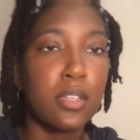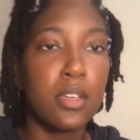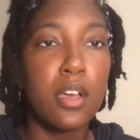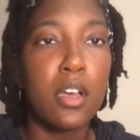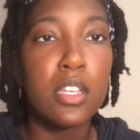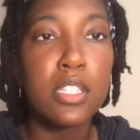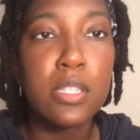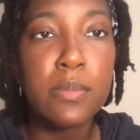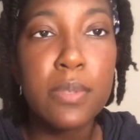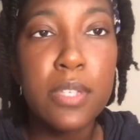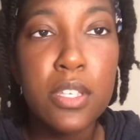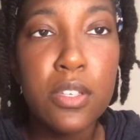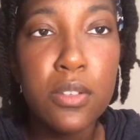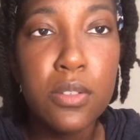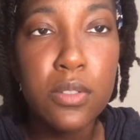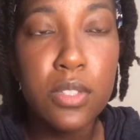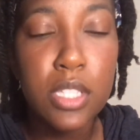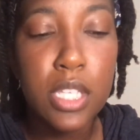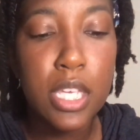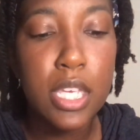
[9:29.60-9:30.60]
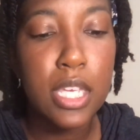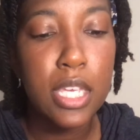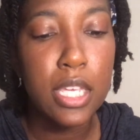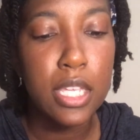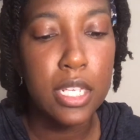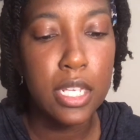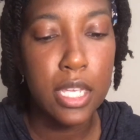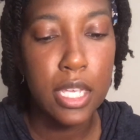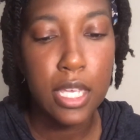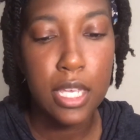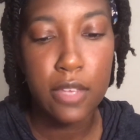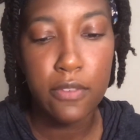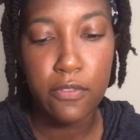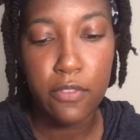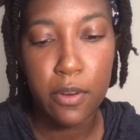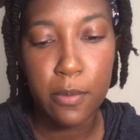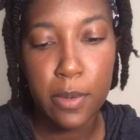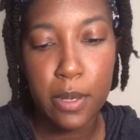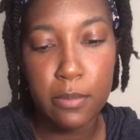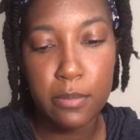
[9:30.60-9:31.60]
Also be using
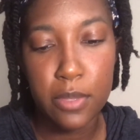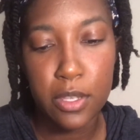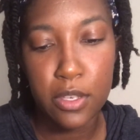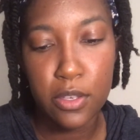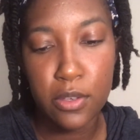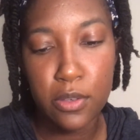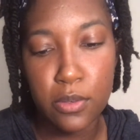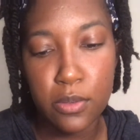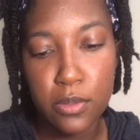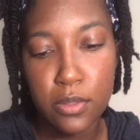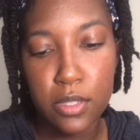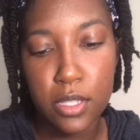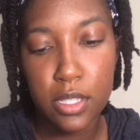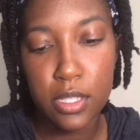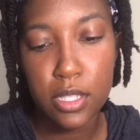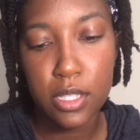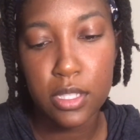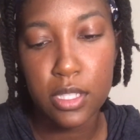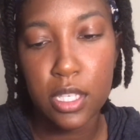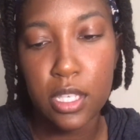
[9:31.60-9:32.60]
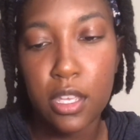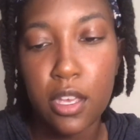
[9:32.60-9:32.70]
from Amuse. This is the